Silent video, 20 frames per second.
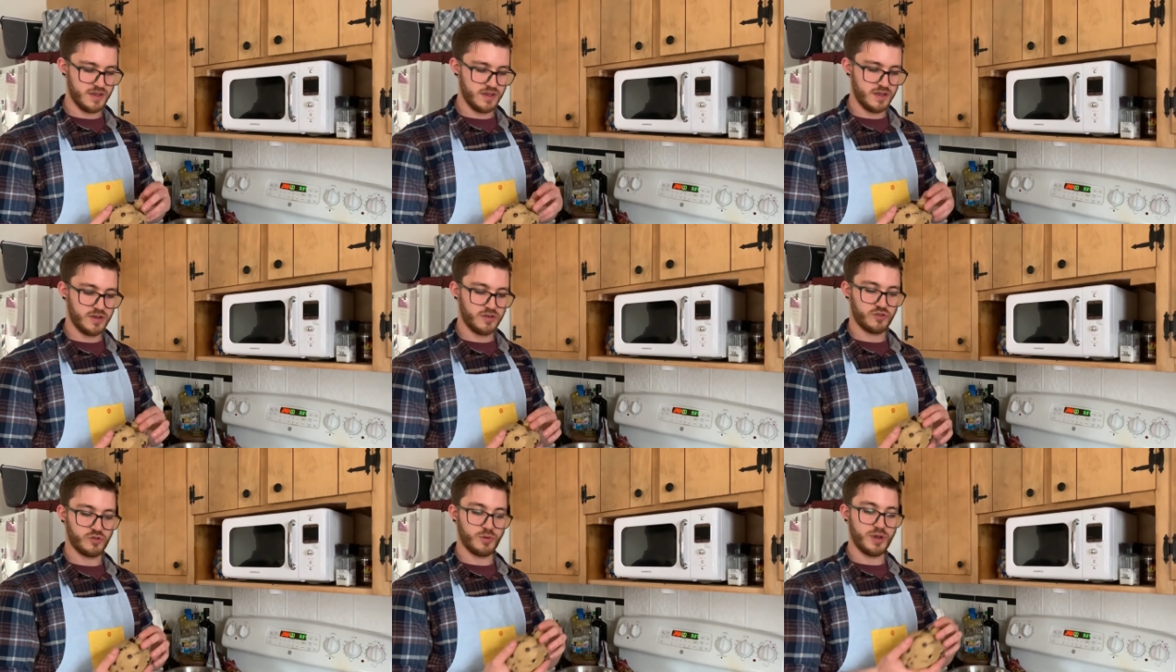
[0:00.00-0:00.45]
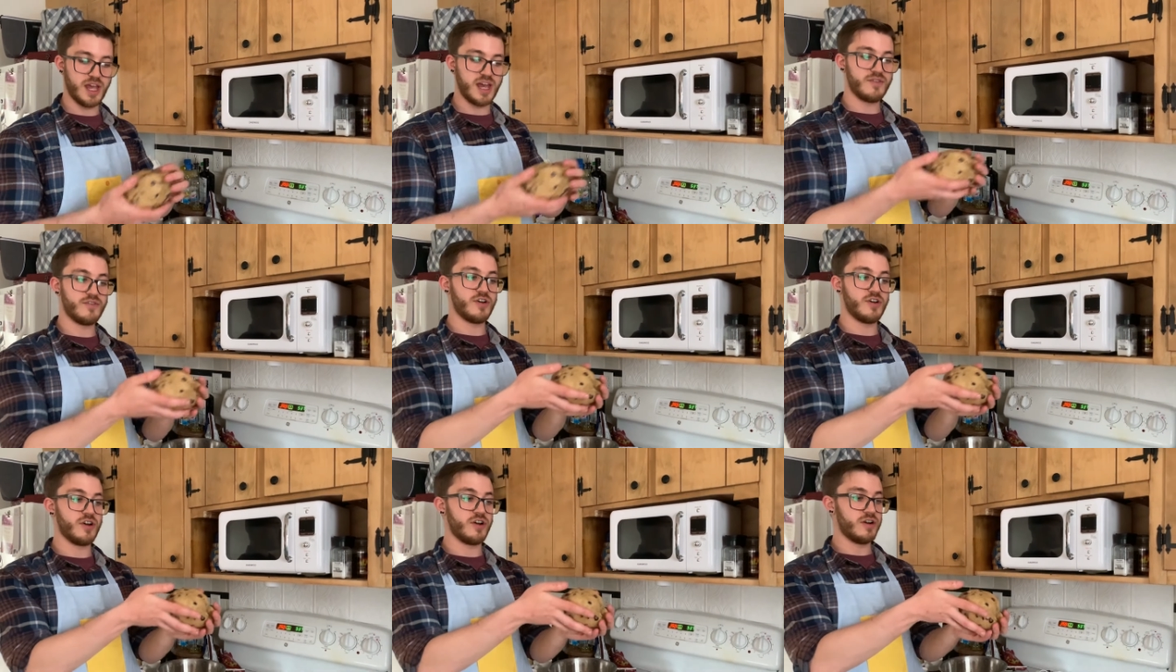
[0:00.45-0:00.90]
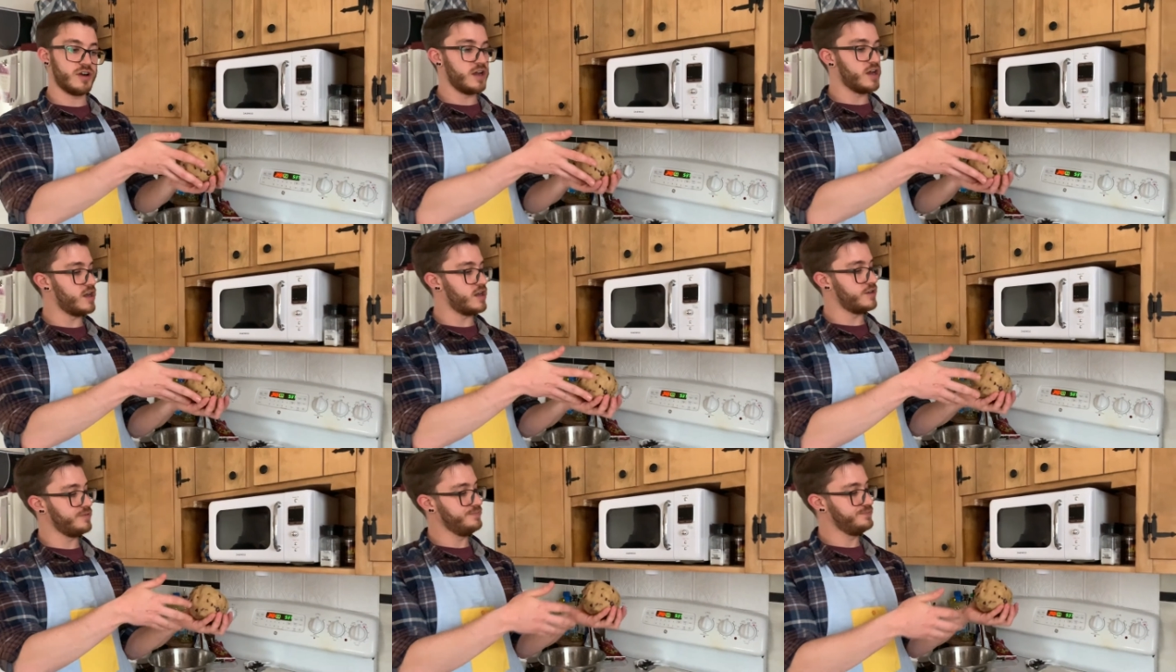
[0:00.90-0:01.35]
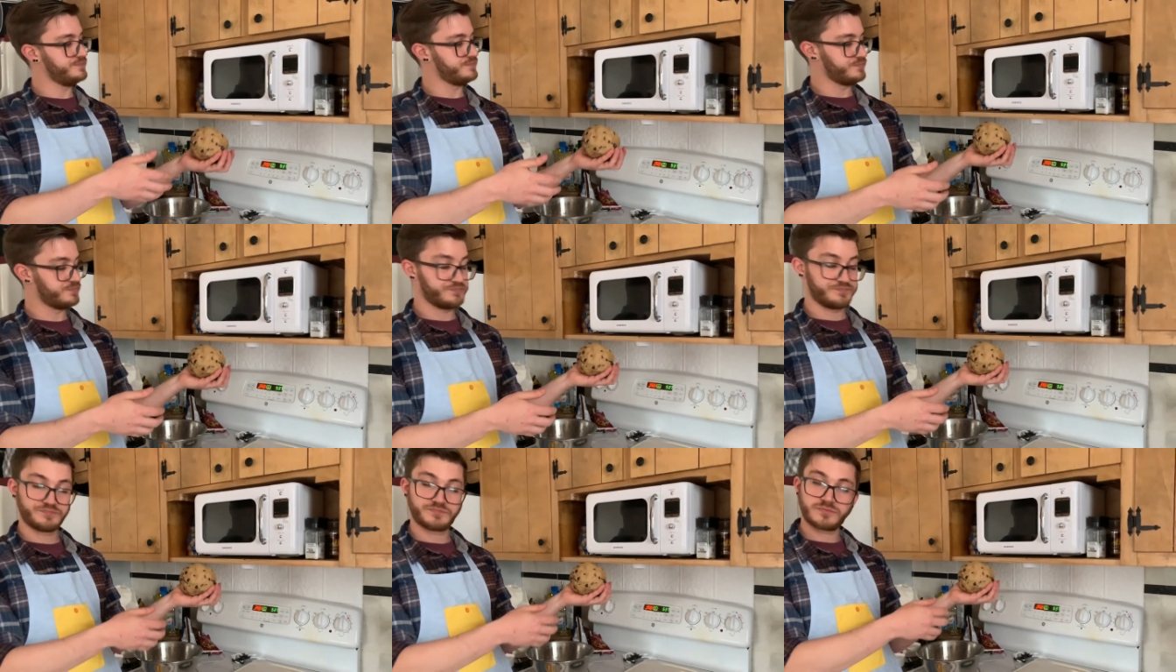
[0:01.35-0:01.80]
So we have our
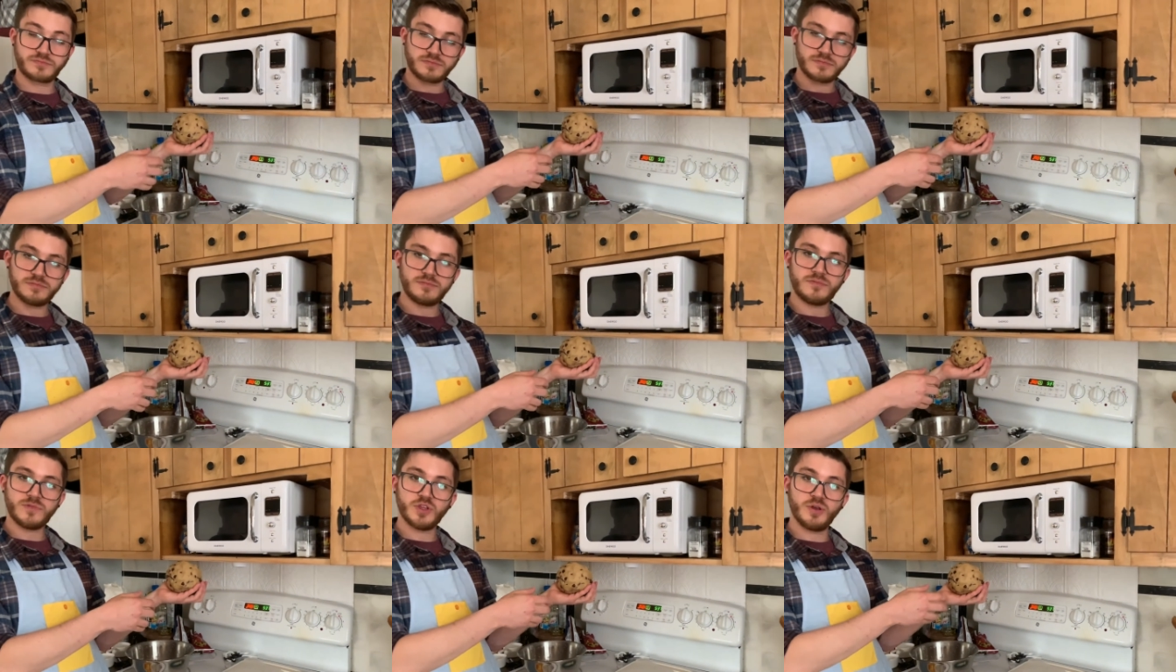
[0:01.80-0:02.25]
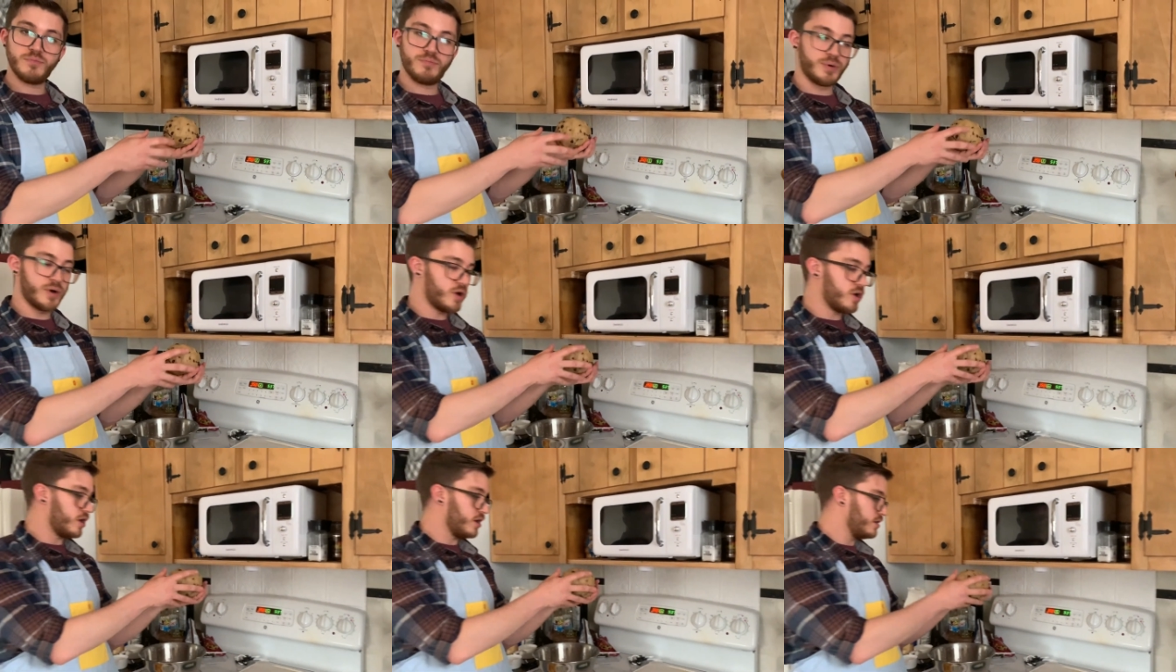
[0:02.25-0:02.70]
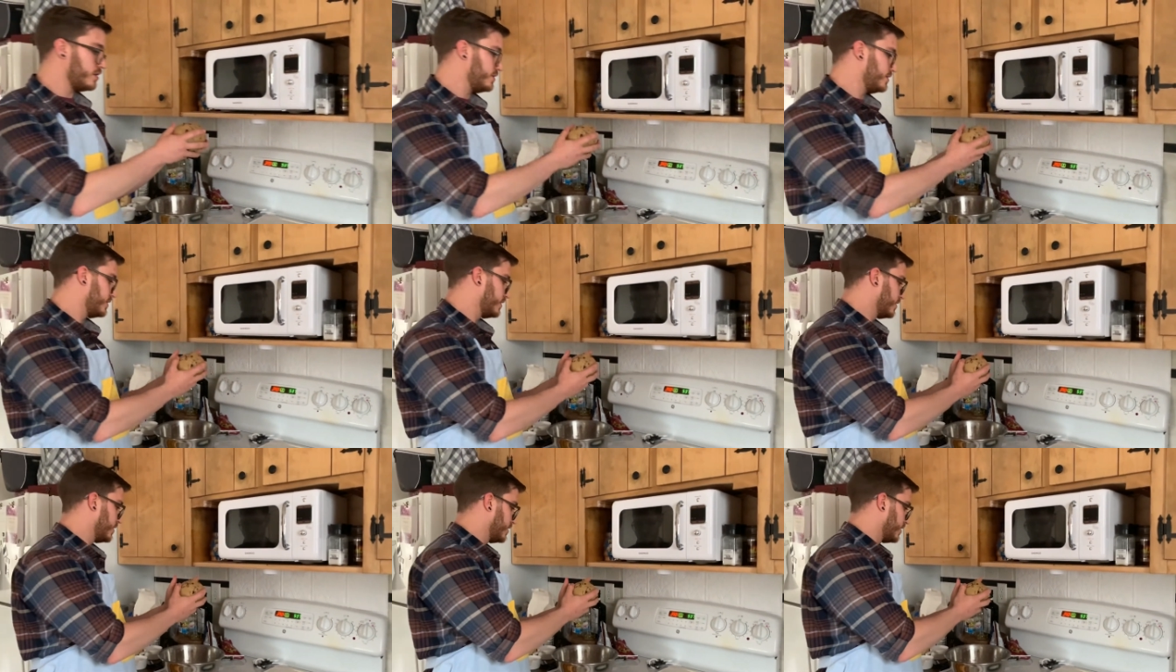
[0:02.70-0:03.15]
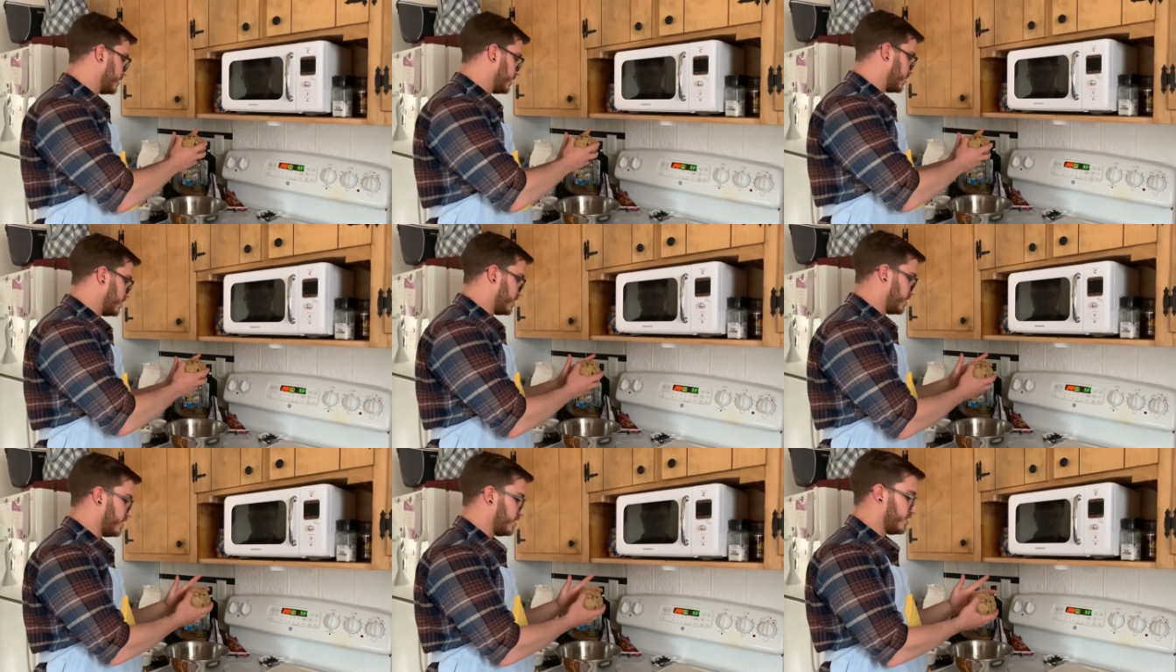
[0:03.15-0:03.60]
ball
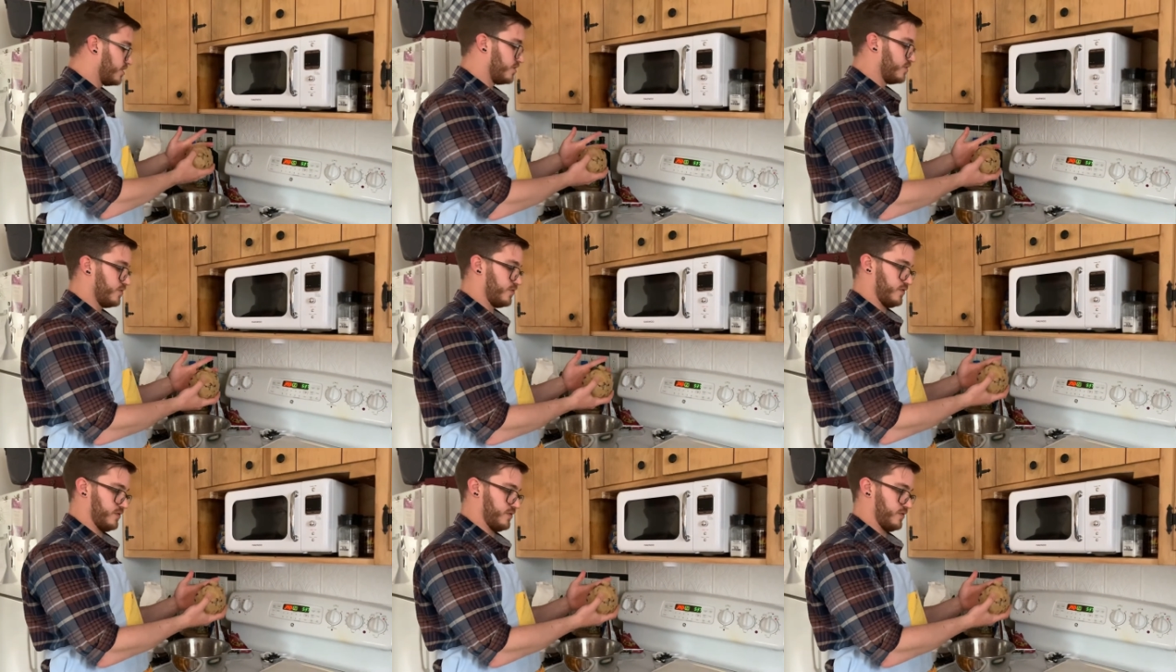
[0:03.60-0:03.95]
of